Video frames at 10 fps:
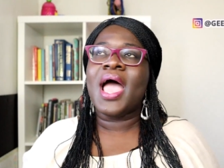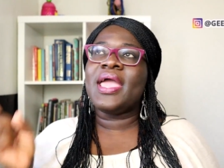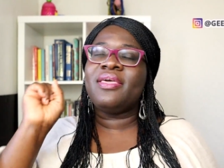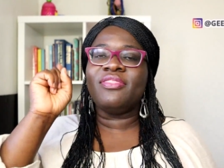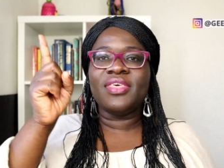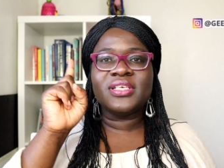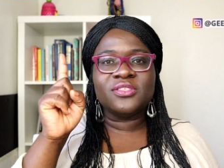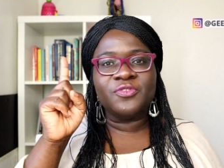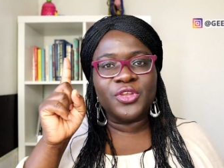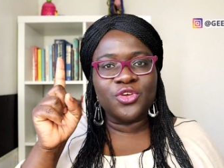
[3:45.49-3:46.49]
In
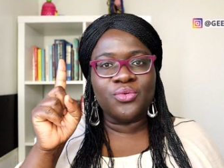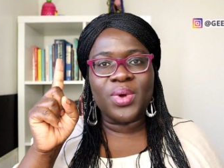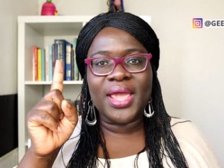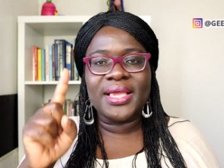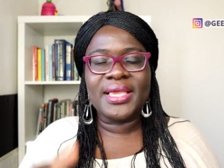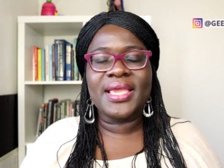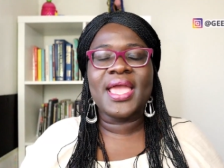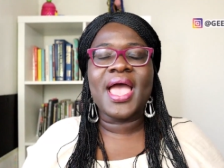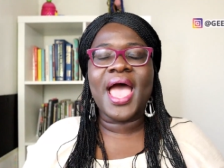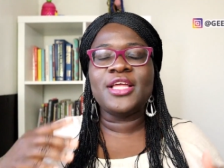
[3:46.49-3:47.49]
this video right
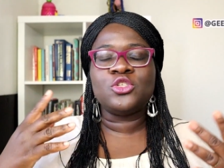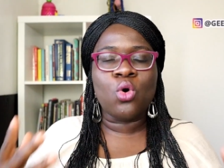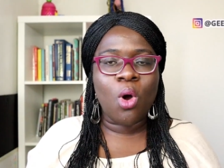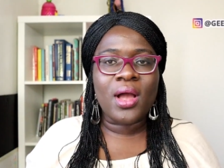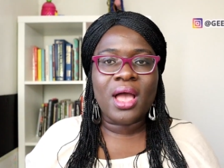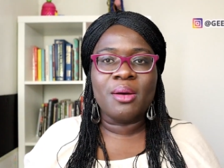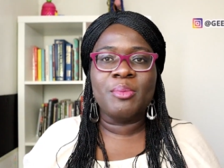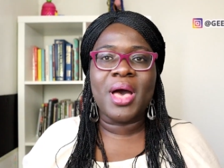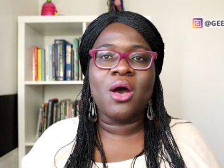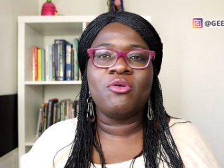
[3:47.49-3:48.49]
here, I talk
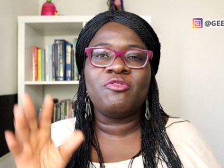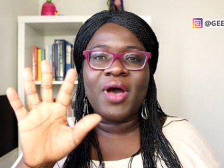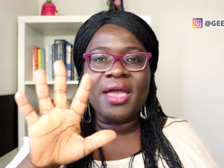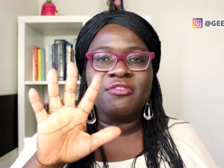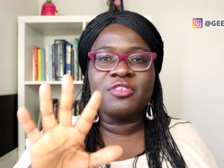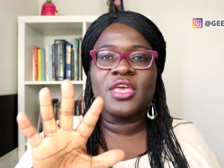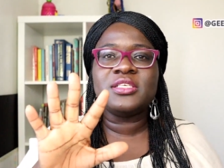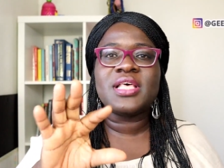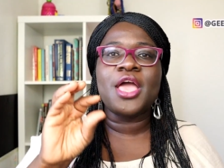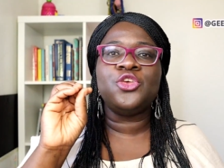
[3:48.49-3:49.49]
about five
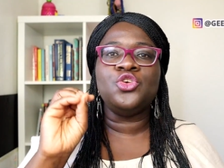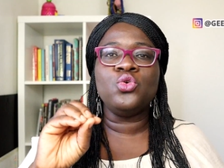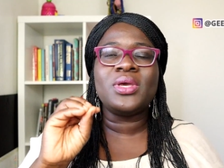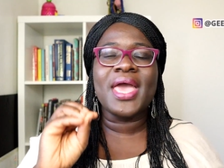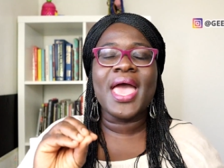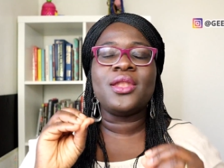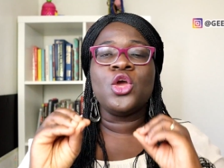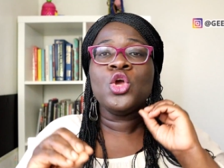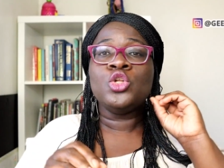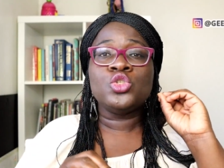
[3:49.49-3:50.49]
things that you
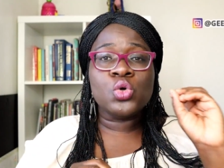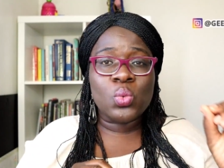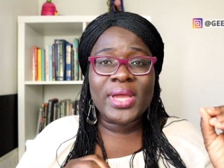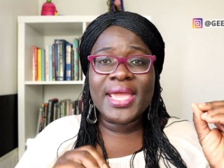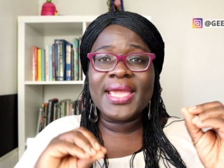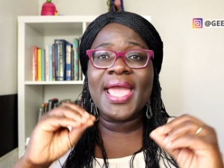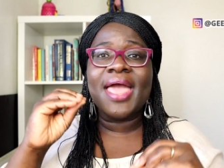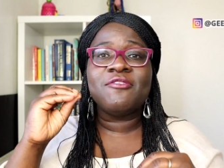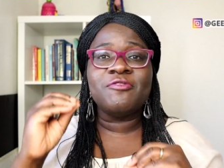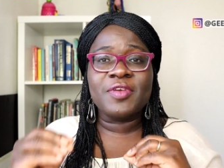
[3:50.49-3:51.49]
can tweak
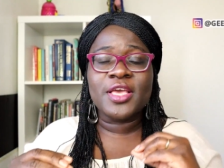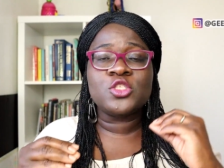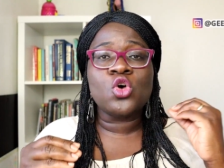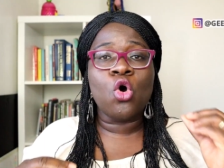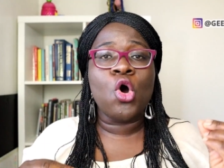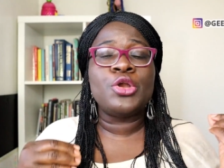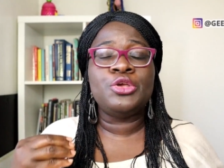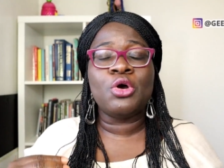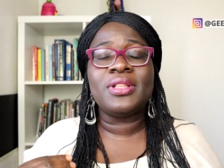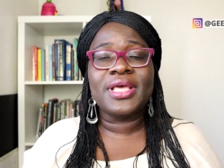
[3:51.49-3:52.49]
and fix on
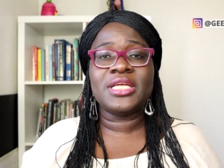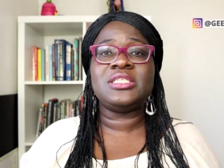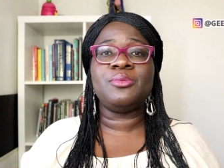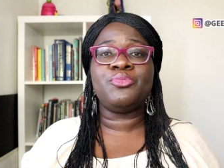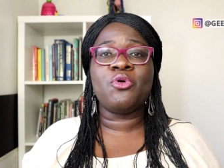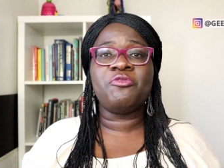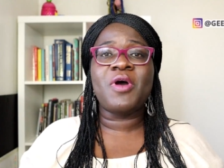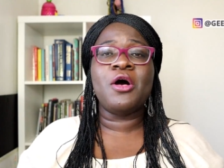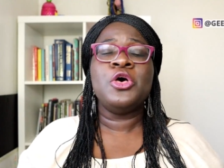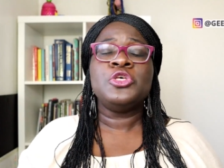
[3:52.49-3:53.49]
your LinkedIn
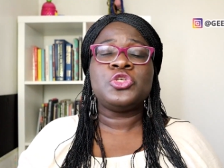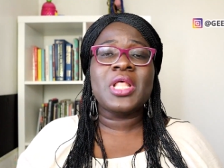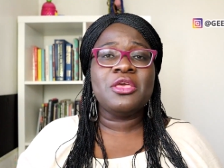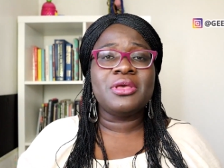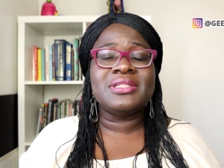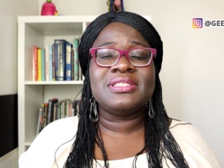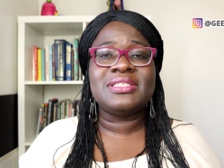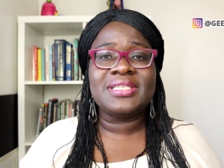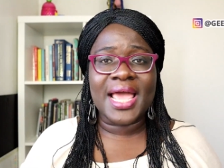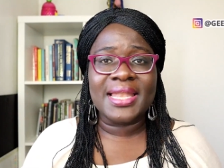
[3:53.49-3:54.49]
profile so that you can
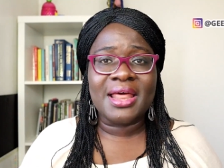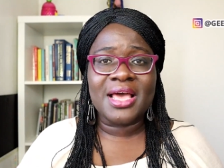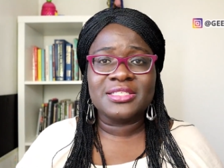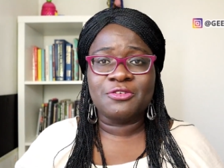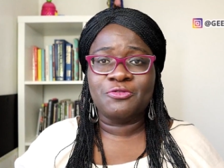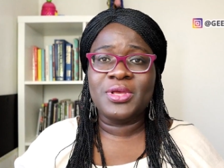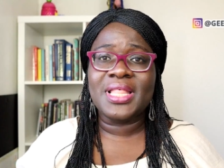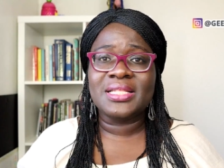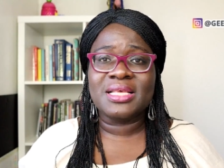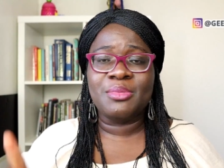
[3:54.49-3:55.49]
stand out as a
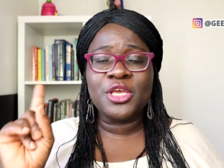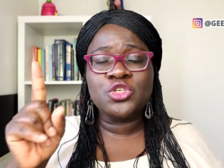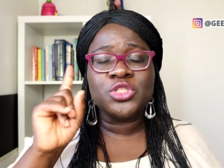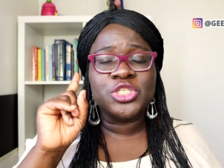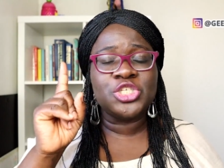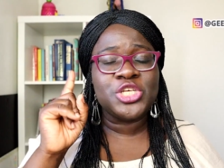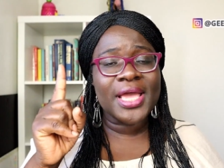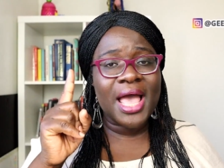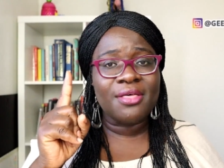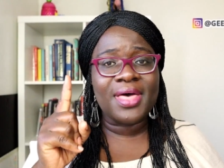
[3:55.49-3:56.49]
freelancer. Make sure to
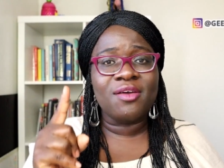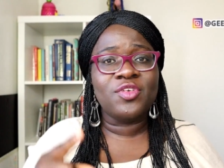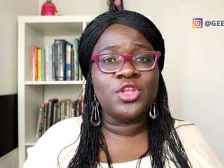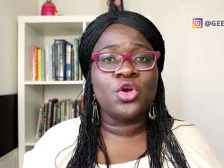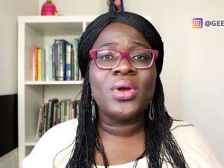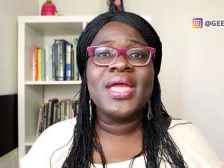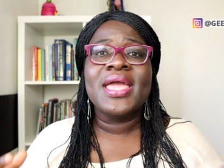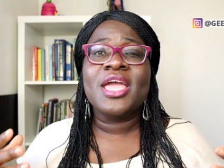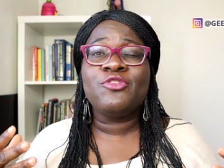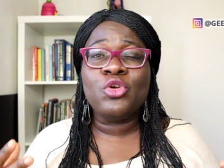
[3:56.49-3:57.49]
check out that video
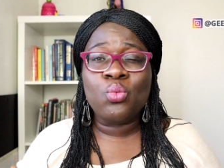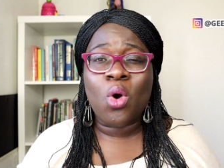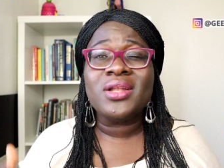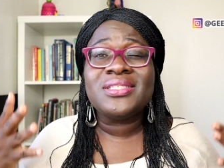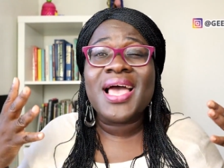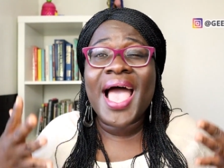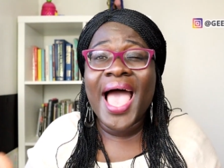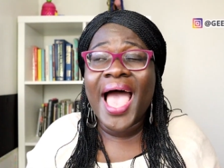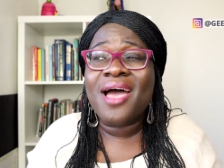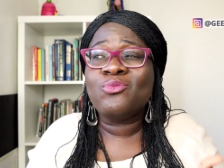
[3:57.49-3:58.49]
if you want to
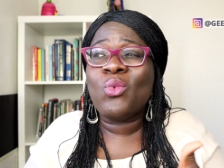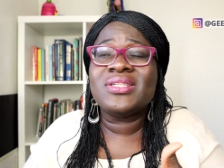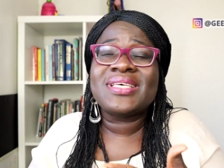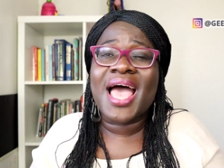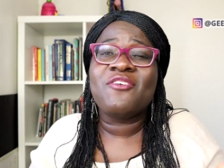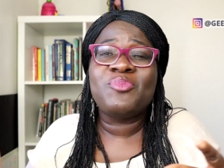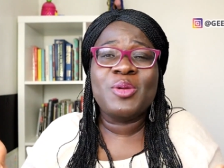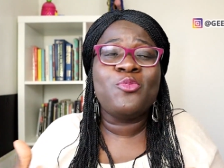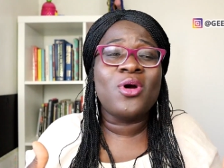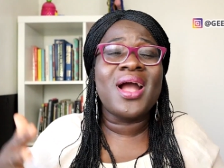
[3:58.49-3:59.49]
have want to have
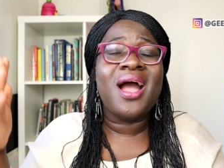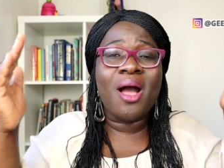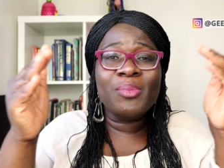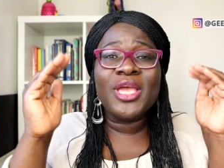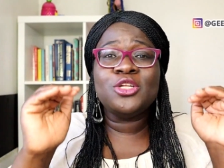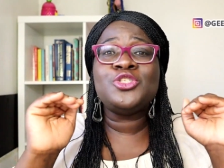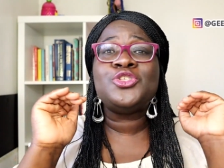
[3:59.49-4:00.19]
people coming